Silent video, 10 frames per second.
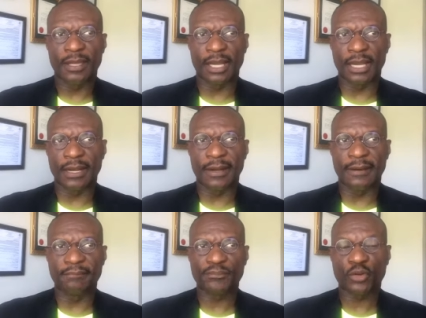
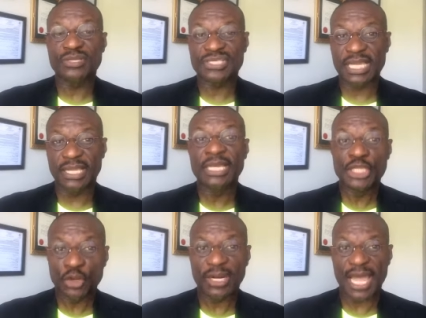um, concern in
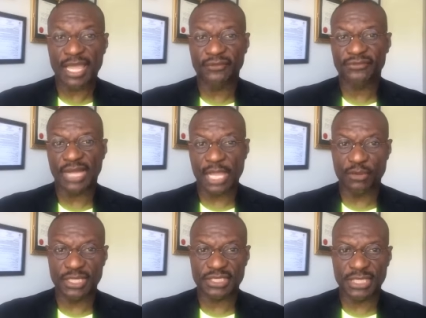your life. Are
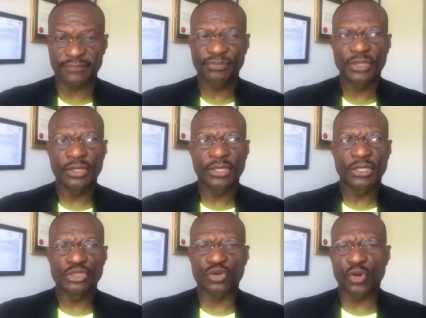you listening?
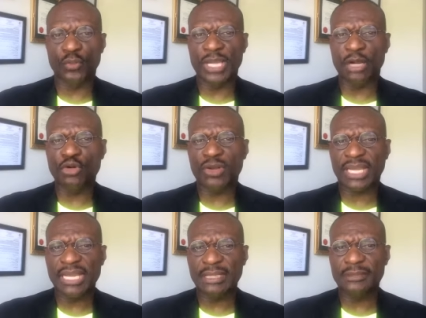So we are
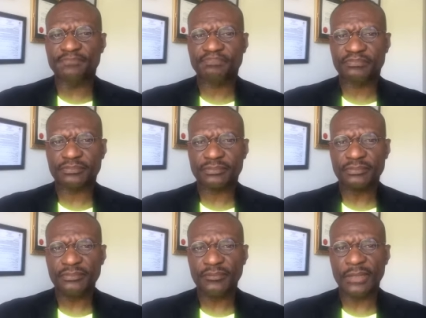looking
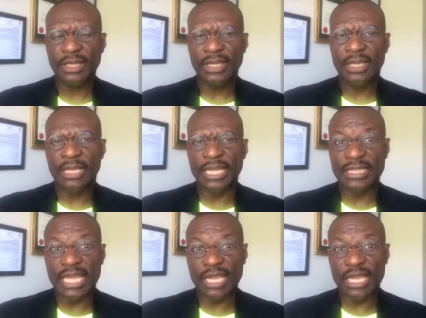in the